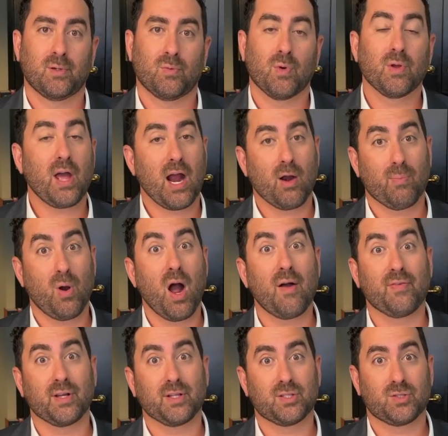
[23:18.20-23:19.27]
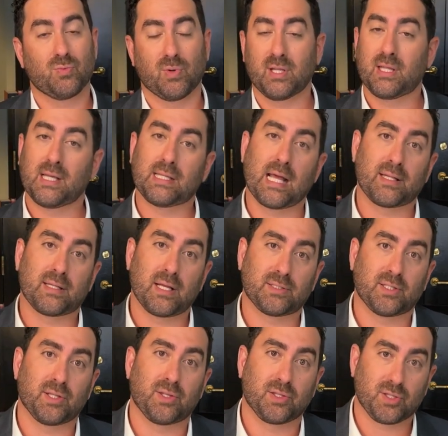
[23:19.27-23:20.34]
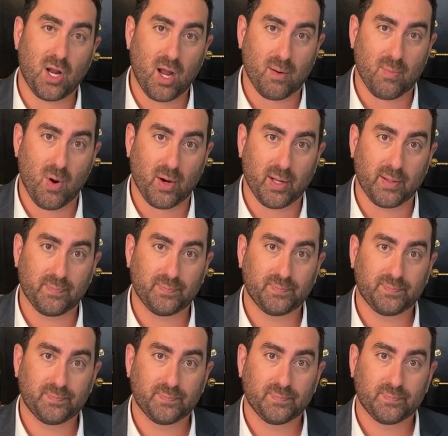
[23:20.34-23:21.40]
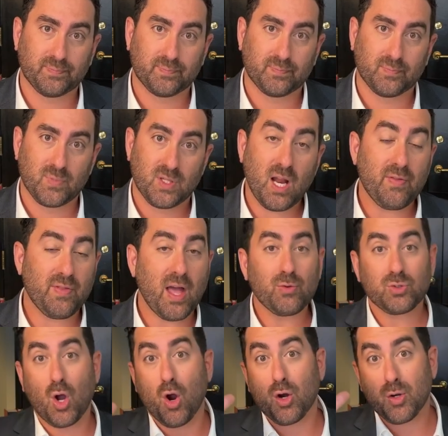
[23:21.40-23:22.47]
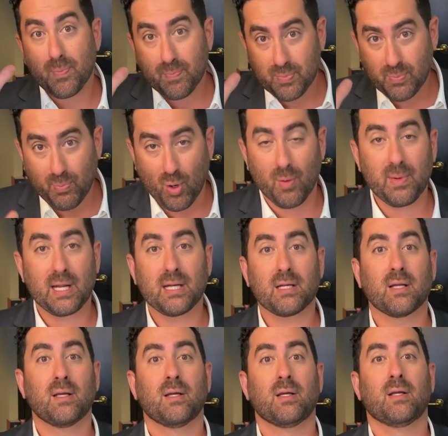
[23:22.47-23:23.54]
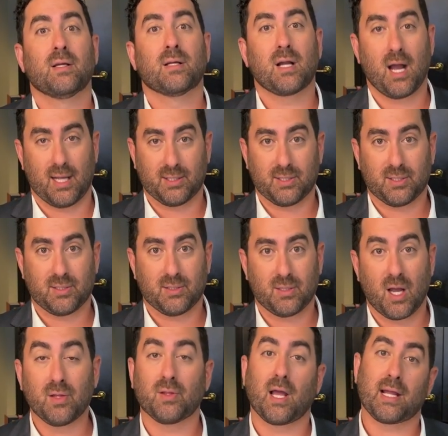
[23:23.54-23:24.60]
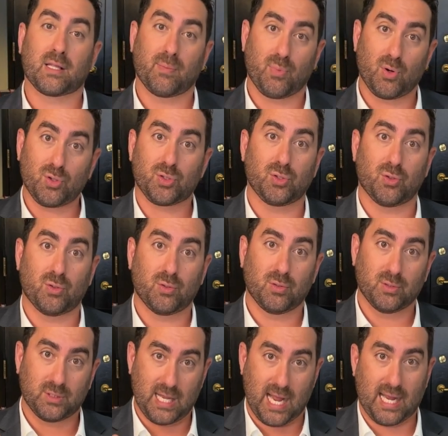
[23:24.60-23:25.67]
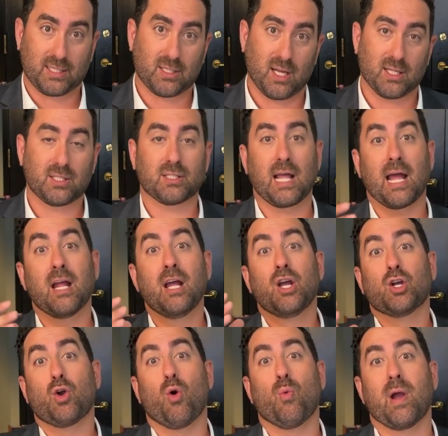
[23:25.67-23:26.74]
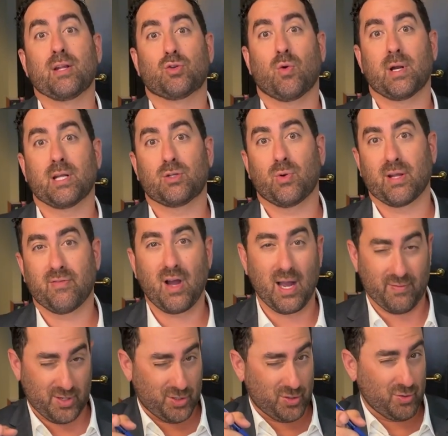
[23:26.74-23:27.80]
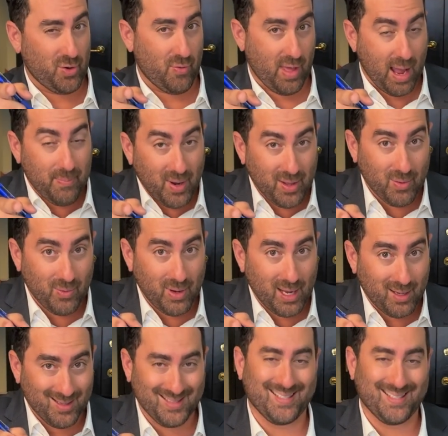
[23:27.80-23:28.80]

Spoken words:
With higher profits, what do you think that does to the stock market? Now, those are permanent cuts, unlike the personal tax cuts that go away in 2025. Did you know that, by the way?